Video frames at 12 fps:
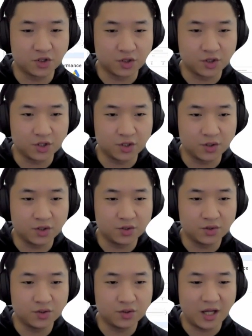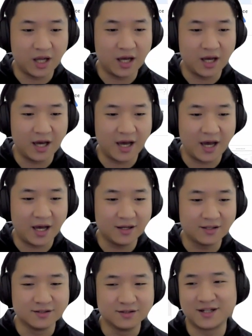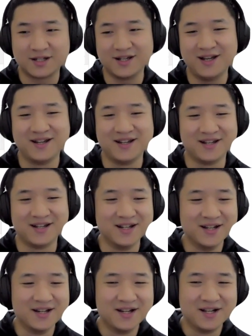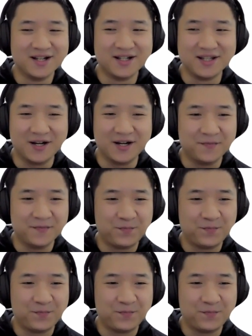gonna show you. Okay, yeah.